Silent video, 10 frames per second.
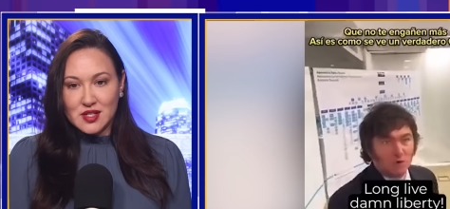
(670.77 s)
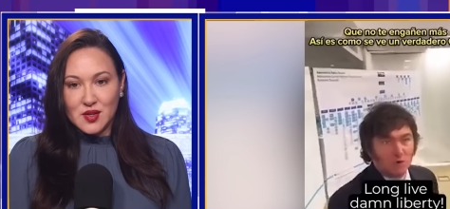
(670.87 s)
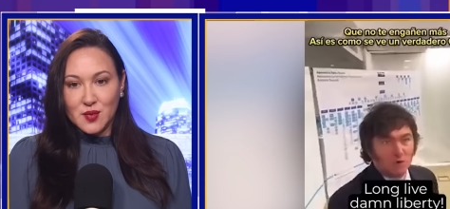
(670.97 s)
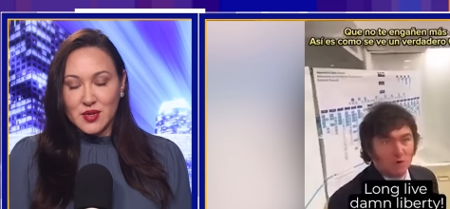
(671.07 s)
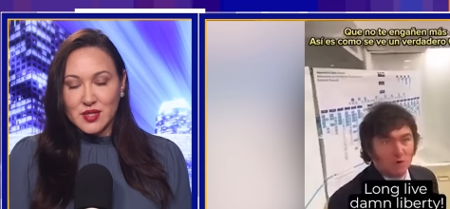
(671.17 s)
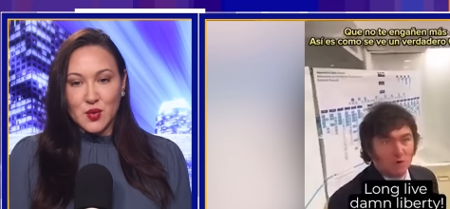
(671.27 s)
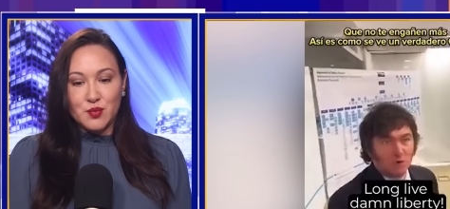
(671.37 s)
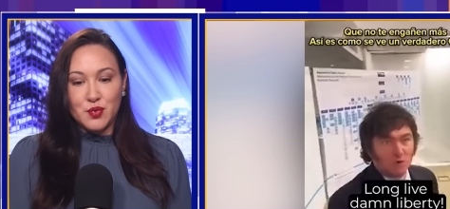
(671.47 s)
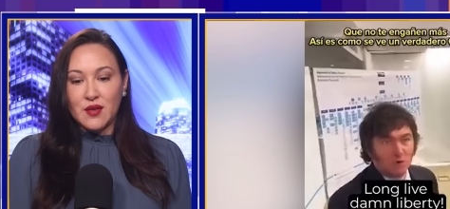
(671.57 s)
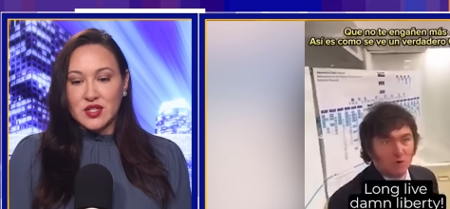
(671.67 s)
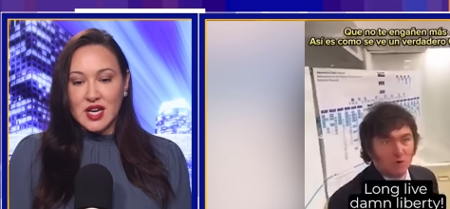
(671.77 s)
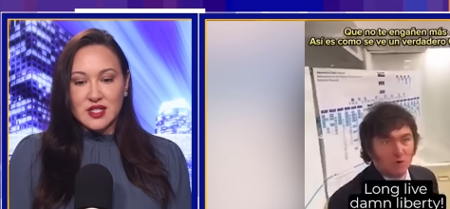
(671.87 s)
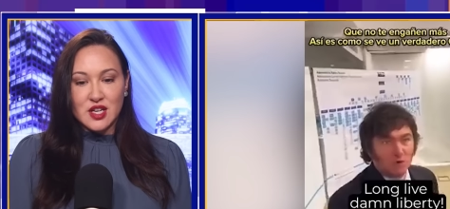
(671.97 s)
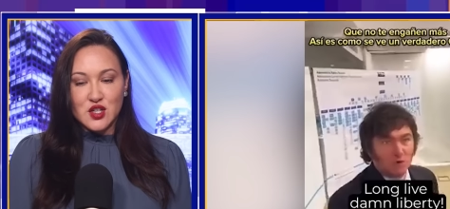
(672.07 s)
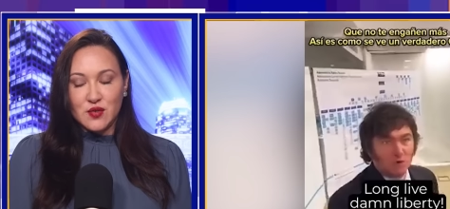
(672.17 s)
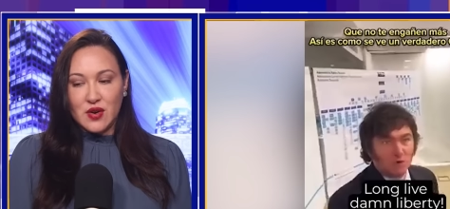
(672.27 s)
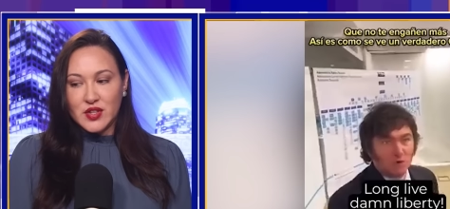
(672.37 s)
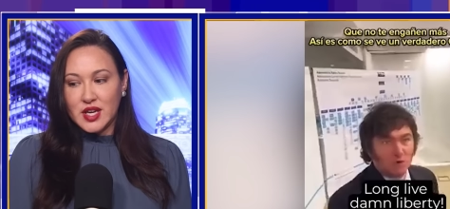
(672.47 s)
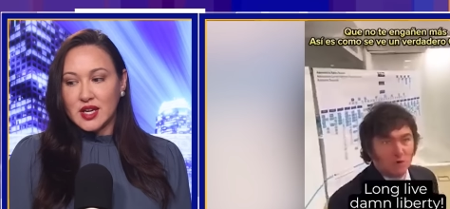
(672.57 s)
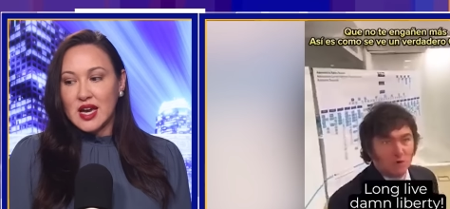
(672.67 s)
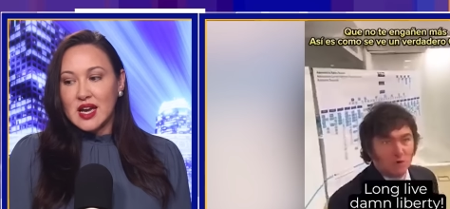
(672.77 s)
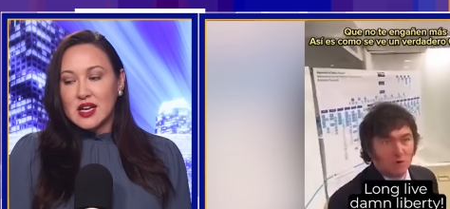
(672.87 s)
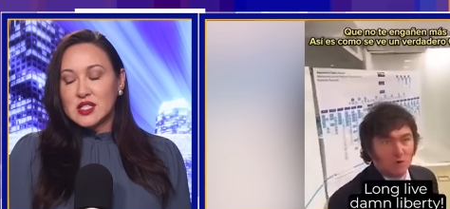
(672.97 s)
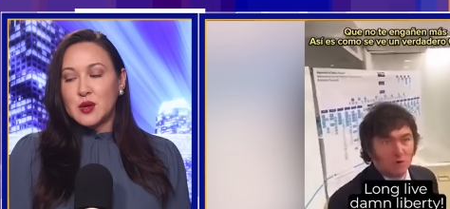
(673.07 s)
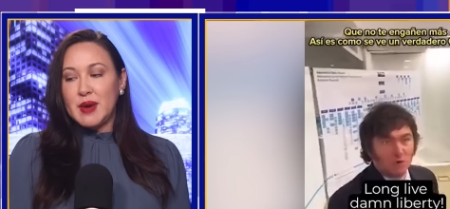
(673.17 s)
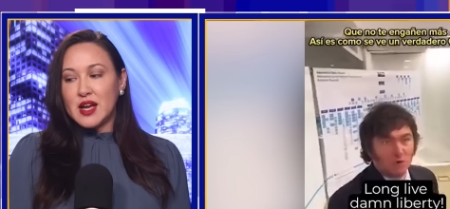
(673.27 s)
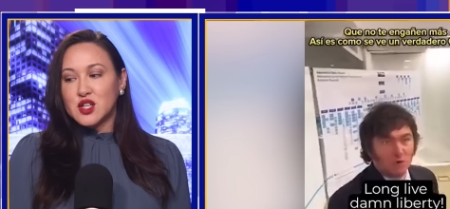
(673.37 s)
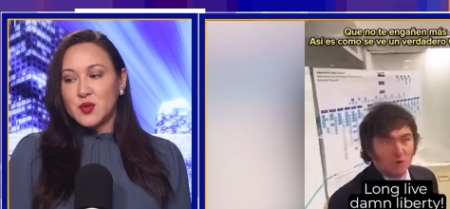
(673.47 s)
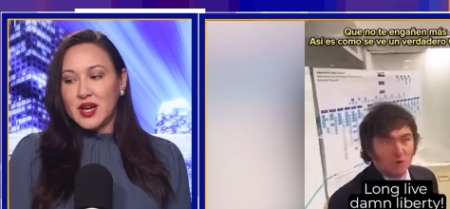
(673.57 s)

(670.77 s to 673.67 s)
Speaker 1: So so privatization of everything. So imagine